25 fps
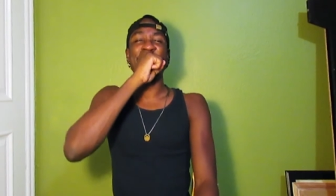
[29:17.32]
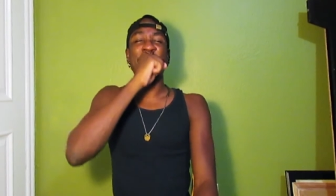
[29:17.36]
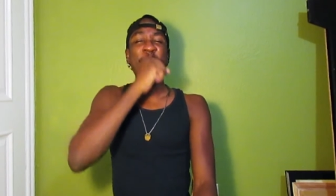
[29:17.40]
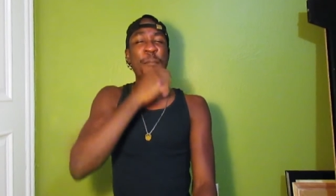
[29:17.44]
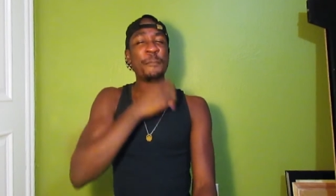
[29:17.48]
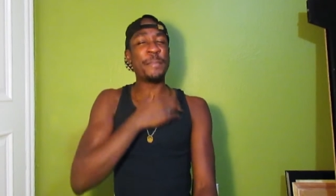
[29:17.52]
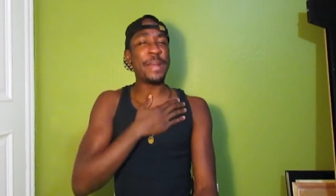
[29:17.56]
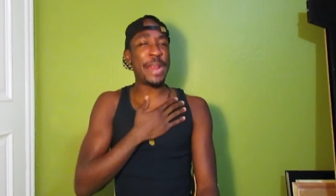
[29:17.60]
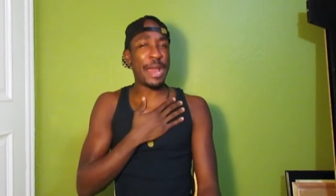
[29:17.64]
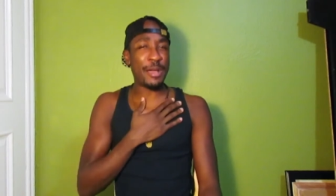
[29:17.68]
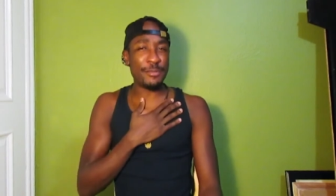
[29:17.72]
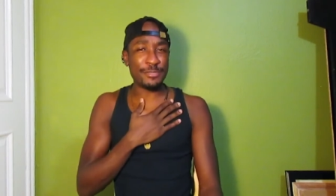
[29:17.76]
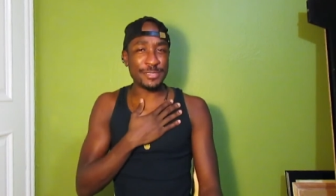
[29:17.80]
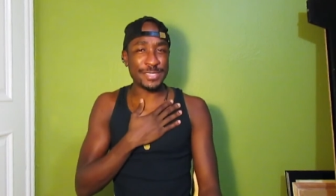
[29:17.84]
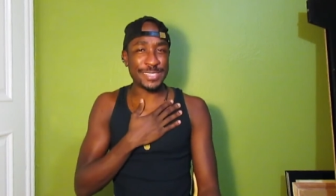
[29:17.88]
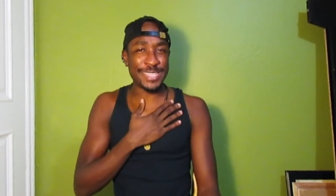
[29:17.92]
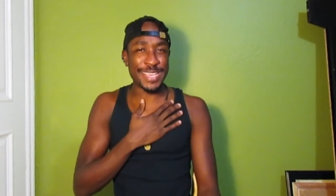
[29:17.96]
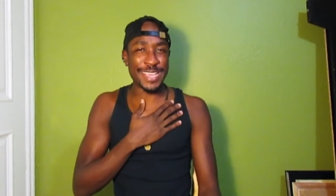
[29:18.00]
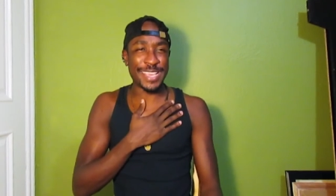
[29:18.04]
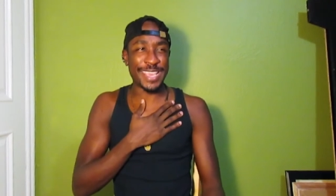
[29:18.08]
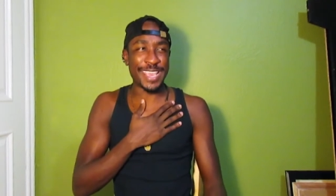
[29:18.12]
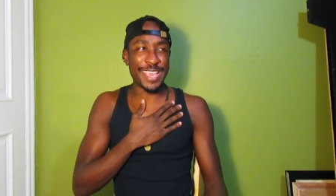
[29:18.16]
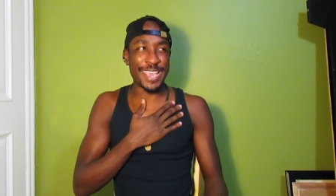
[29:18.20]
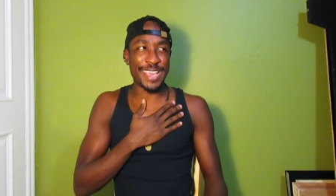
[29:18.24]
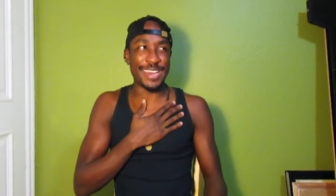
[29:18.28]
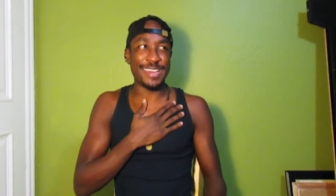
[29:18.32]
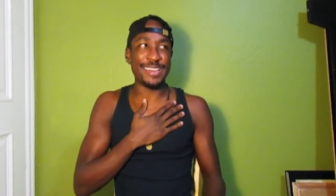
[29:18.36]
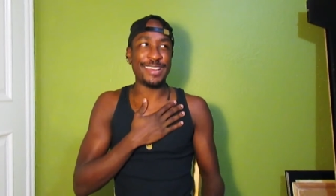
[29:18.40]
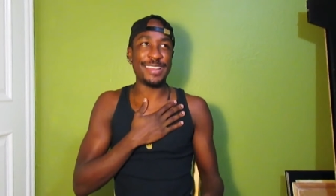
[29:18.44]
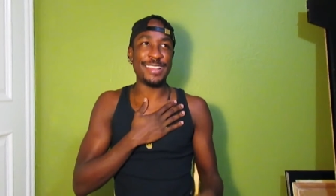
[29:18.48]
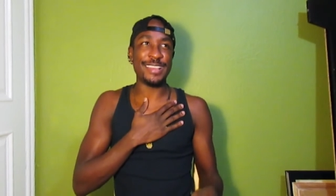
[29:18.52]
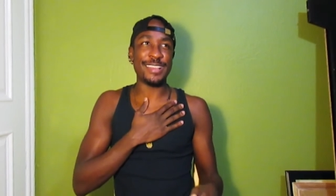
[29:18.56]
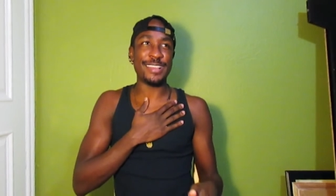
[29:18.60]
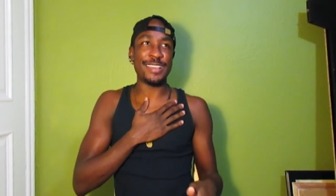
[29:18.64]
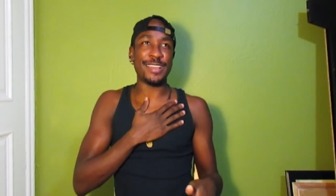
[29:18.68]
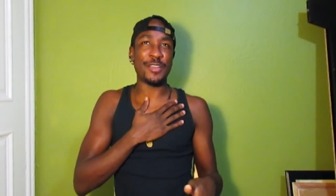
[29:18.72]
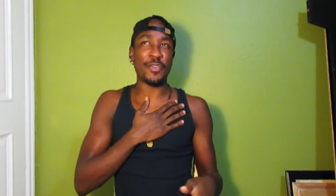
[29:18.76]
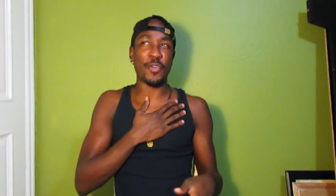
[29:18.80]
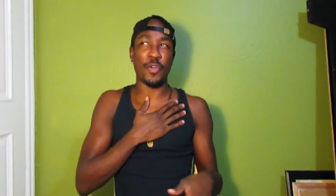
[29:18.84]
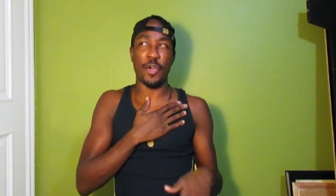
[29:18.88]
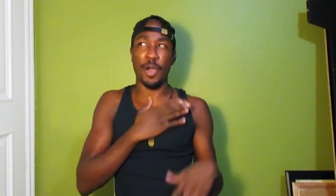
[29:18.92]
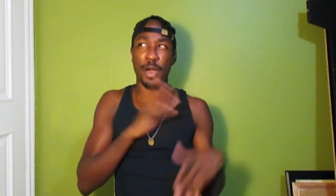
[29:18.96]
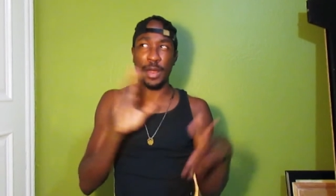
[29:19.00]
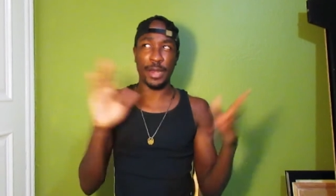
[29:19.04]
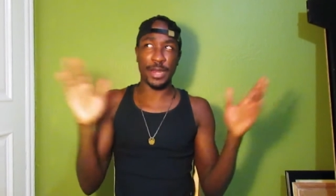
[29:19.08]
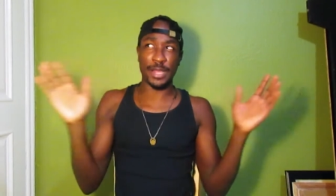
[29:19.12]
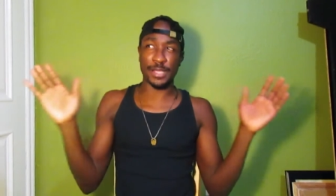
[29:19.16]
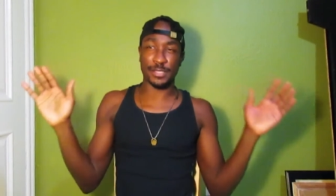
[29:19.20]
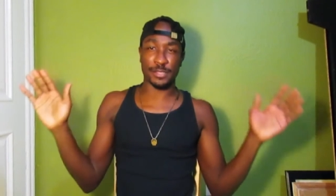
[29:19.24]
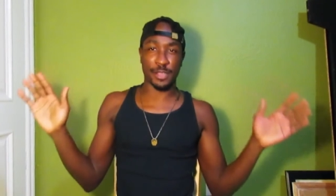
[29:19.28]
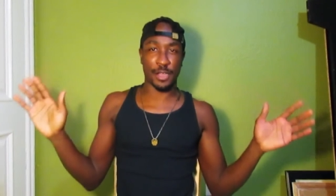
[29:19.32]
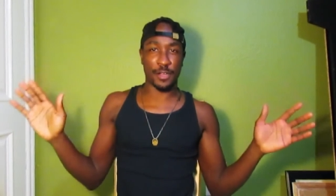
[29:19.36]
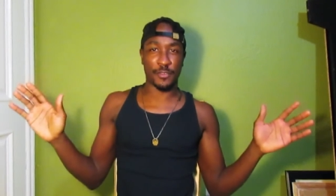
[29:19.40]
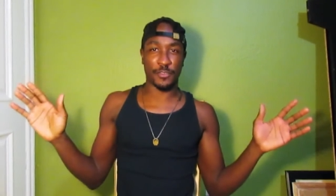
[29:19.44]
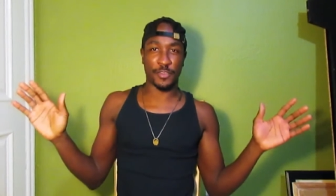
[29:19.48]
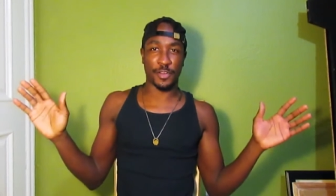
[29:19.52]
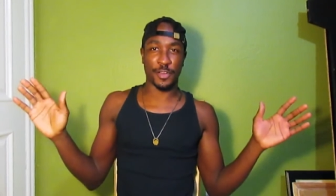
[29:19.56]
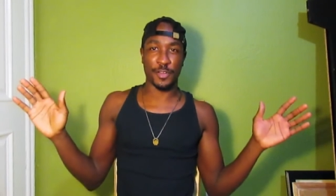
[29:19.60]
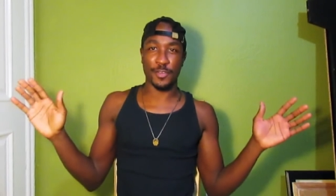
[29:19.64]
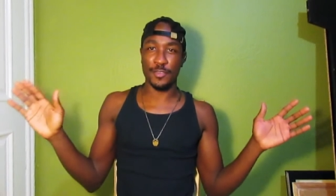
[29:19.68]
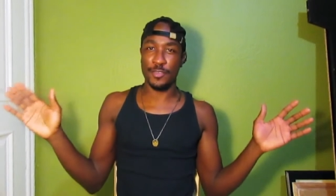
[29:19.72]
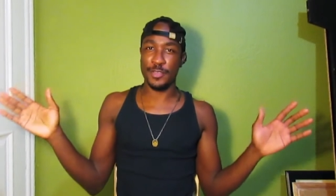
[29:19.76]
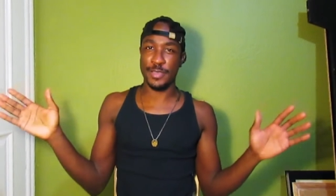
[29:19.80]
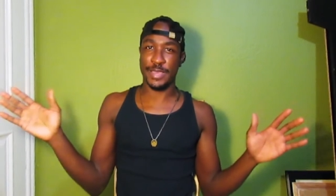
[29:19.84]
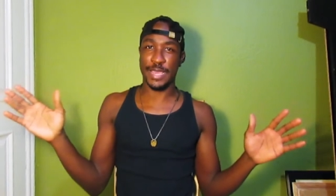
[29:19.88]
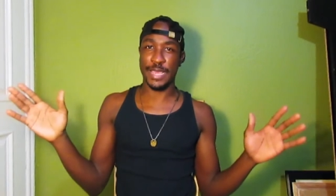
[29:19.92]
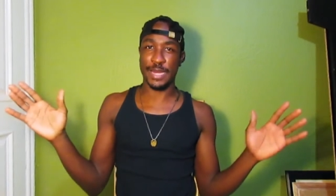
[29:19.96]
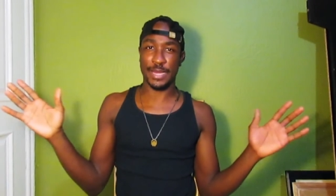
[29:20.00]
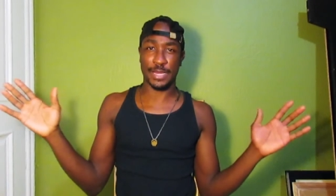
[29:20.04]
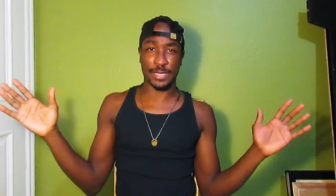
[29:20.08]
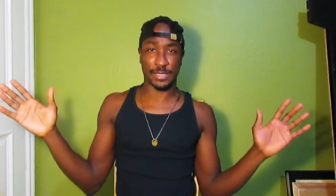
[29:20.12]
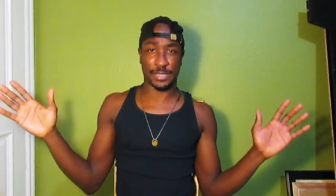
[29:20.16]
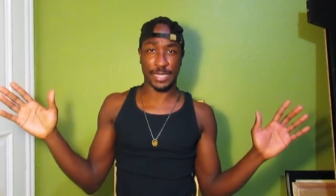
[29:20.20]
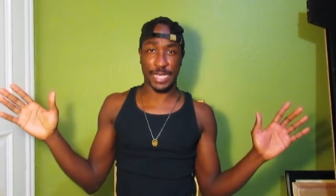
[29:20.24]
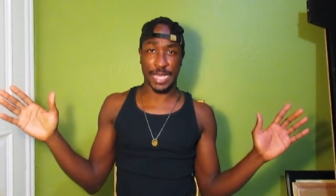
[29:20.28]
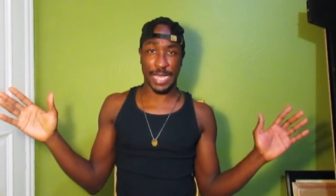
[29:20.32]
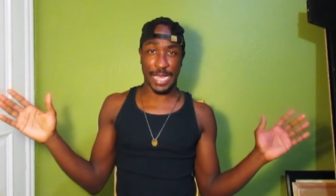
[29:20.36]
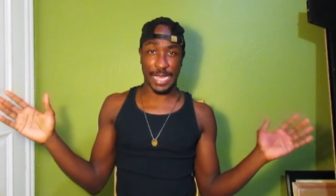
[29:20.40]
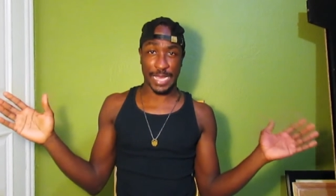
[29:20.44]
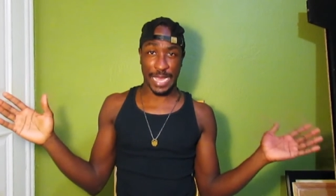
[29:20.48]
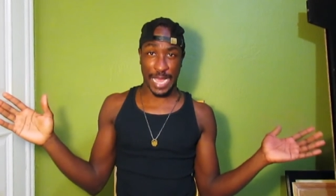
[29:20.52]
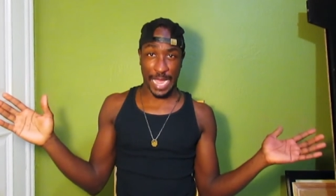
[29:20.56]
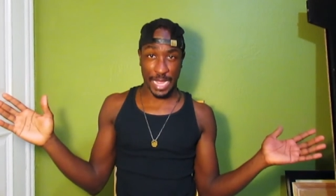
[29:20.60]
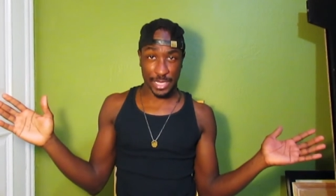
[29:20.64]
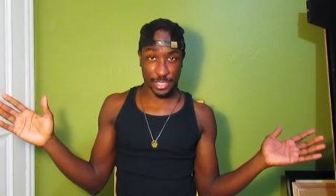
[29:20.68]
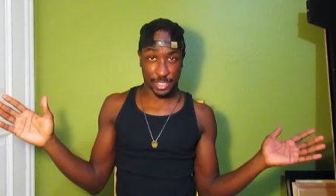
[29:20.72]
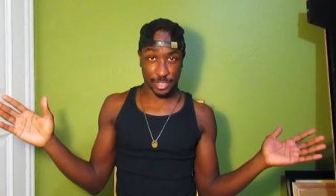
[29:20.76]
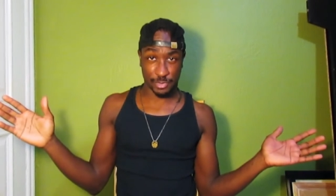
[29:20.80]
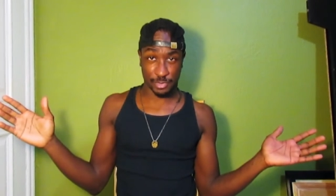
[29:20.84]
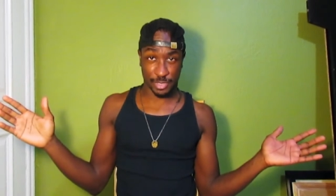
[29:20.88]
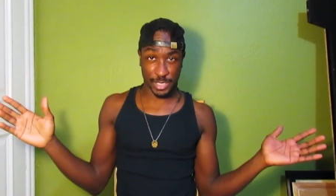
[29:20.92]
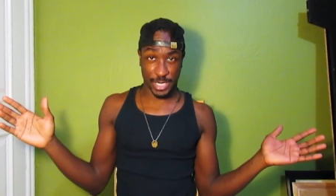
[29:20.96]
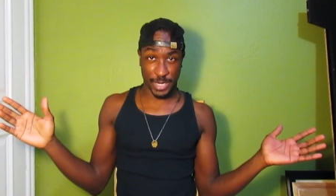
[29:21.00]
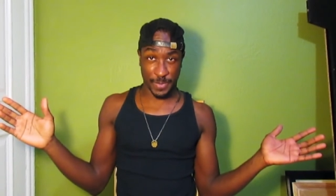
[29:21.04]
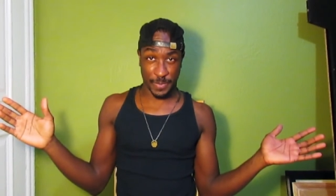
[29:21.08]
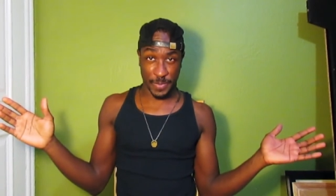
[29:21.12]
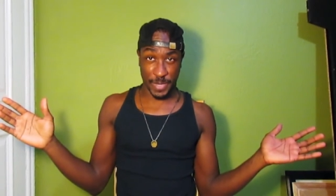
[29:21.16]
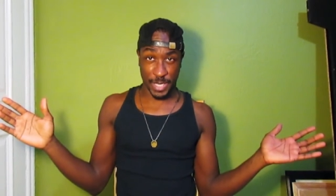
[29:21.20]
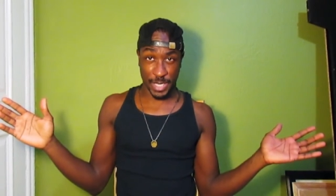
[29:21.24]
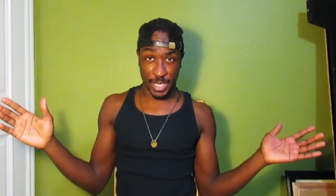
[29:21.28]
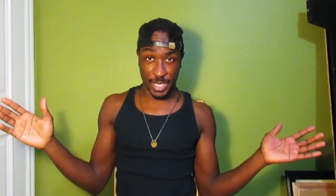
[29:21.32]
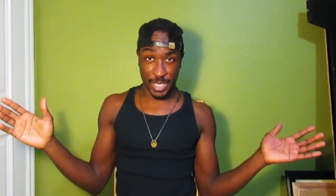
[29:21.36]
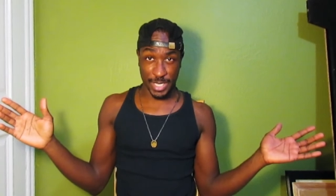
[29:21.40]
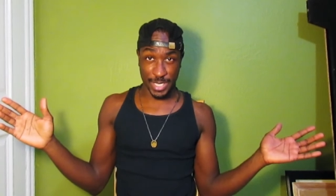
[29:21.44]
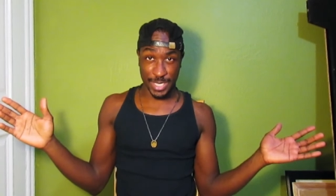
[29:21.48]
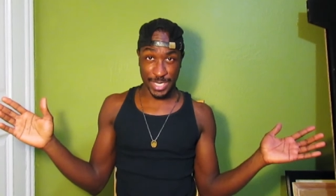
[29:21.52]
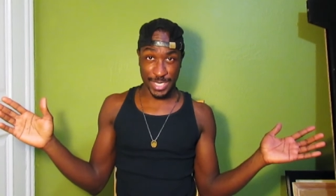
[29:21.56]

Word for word: But I was thinking, all this over who get to say, "I got you, Jimmy"?